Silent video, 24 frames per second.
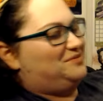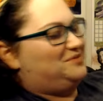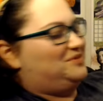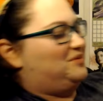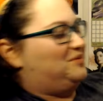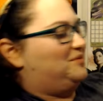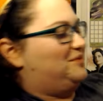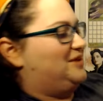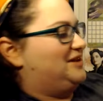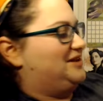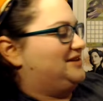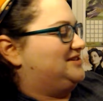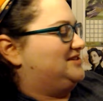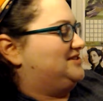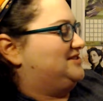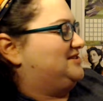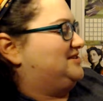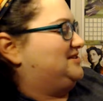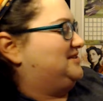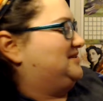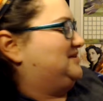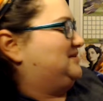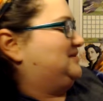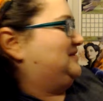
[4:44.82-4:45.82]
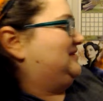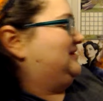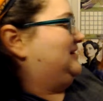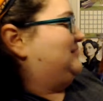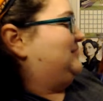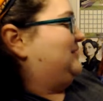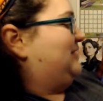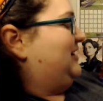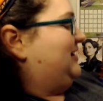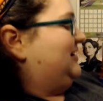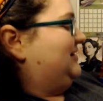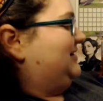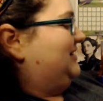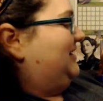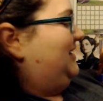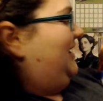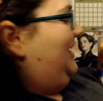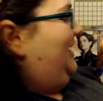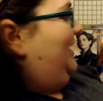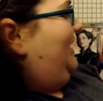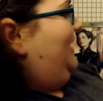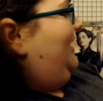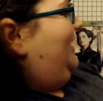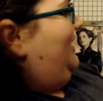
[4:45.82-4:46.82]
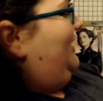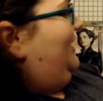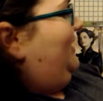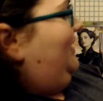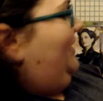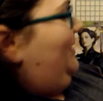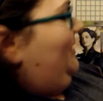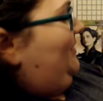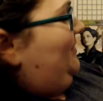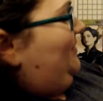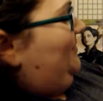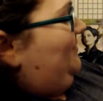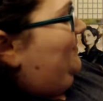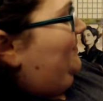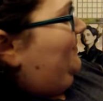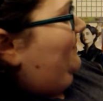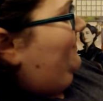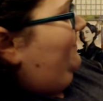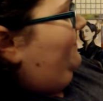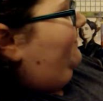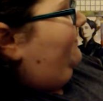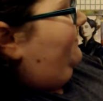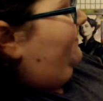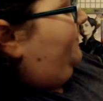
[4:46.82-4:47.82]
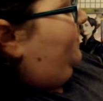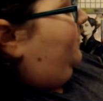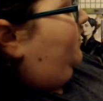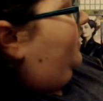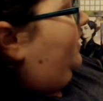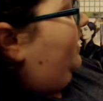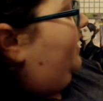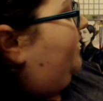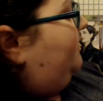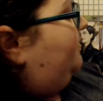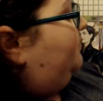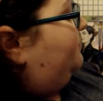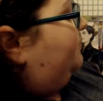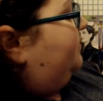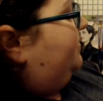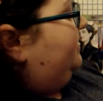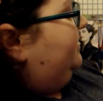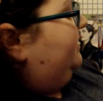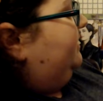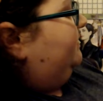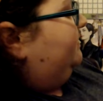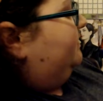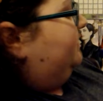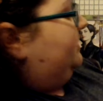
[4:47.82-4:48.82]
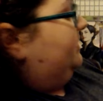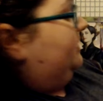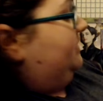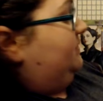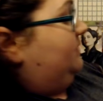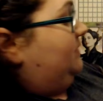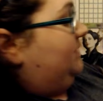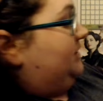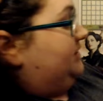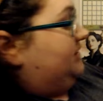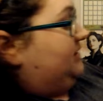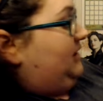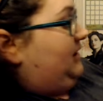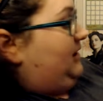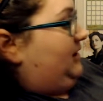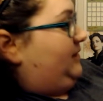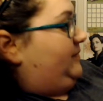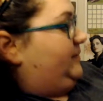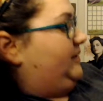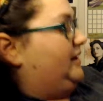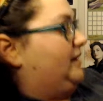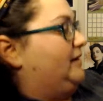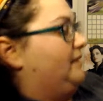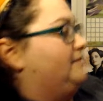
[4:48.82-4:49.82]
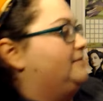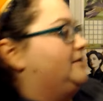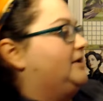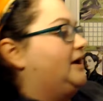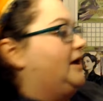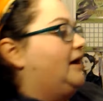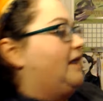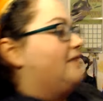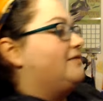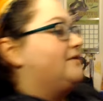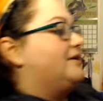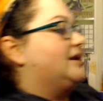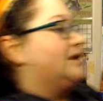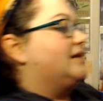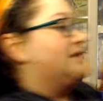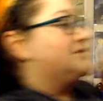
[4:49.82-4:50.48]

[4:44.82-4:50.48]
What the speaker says: The Witch's Lament. What I really, really want to talk about, that